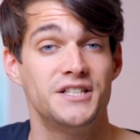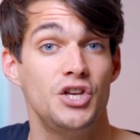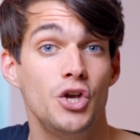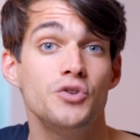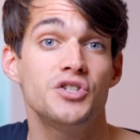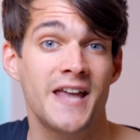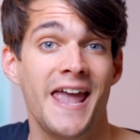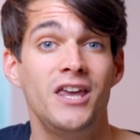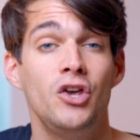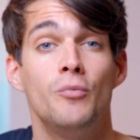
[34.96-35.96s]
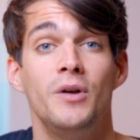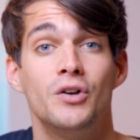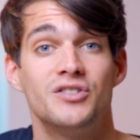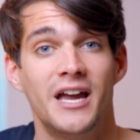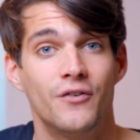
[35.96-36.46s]
as a huge thank you
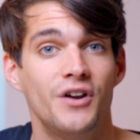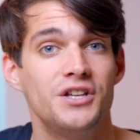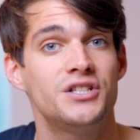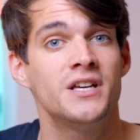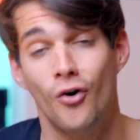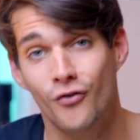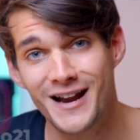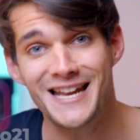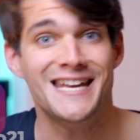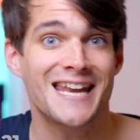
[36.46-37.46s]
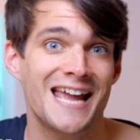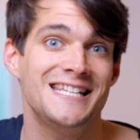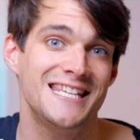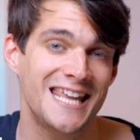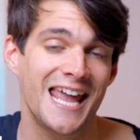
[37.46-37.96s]
because I reached already
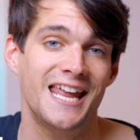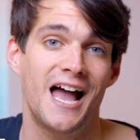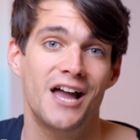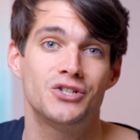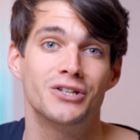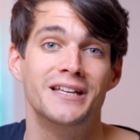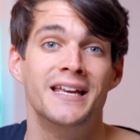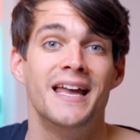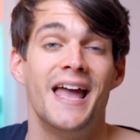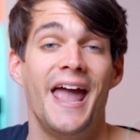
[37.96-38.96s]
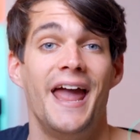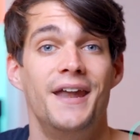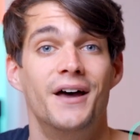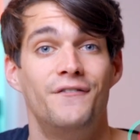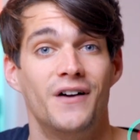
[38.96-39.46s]
90K actually
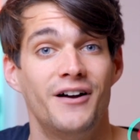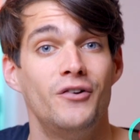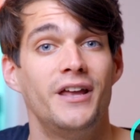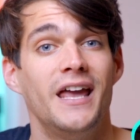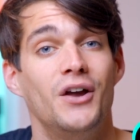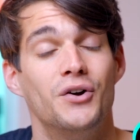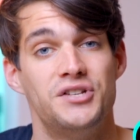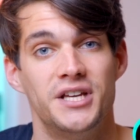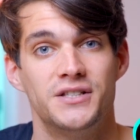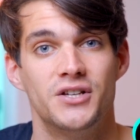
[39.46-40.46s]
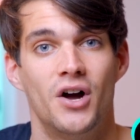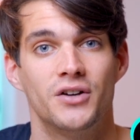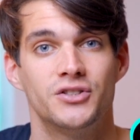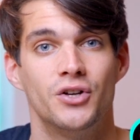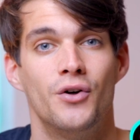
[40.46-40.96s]
and 500K on
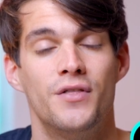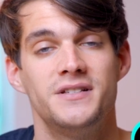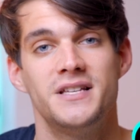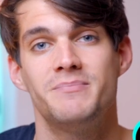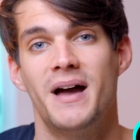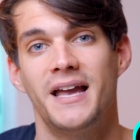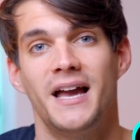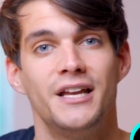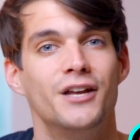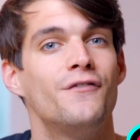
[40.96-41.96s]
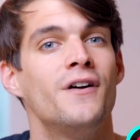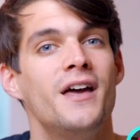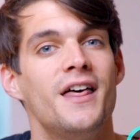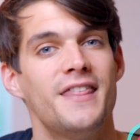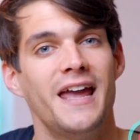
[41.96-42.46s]
TikTok. So this is my kind of
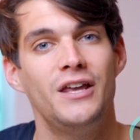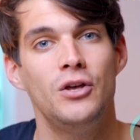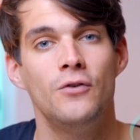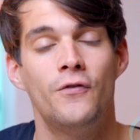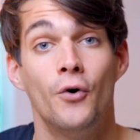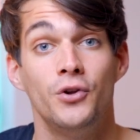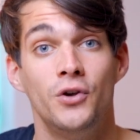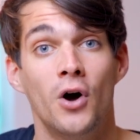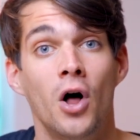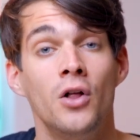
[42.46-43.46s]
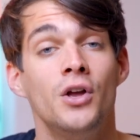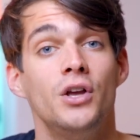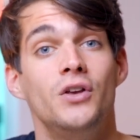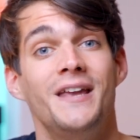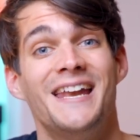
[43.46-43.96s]
thank you for you all.
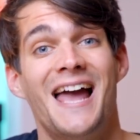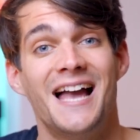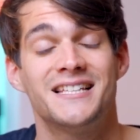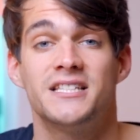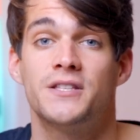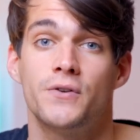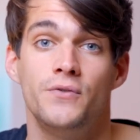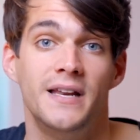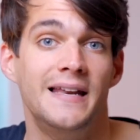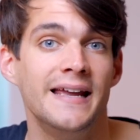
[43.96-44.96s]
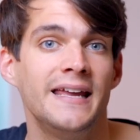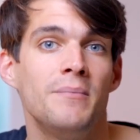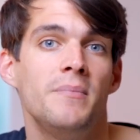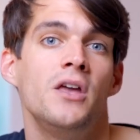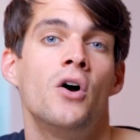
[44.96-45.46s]
You can access through the link
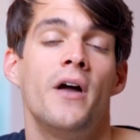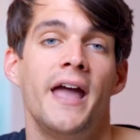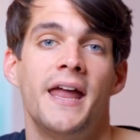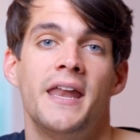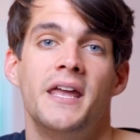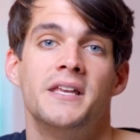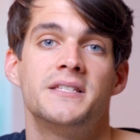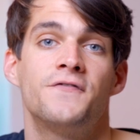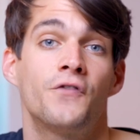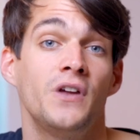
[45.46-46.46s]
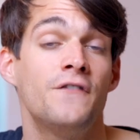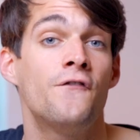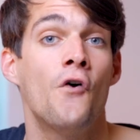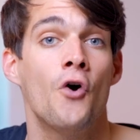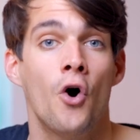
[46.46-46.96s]
in bio and is free
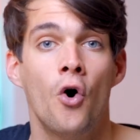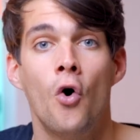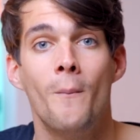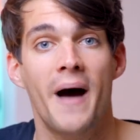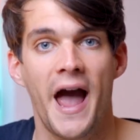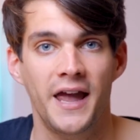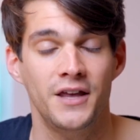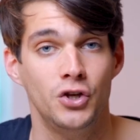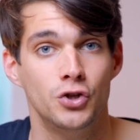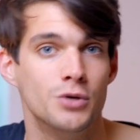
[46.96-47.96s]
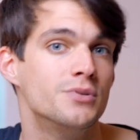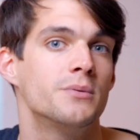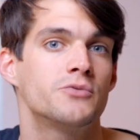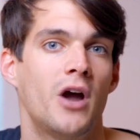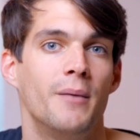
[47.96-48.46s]
for all my YouTube
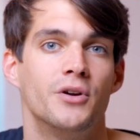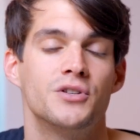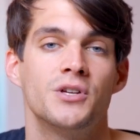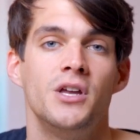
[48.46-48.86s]
subscribers.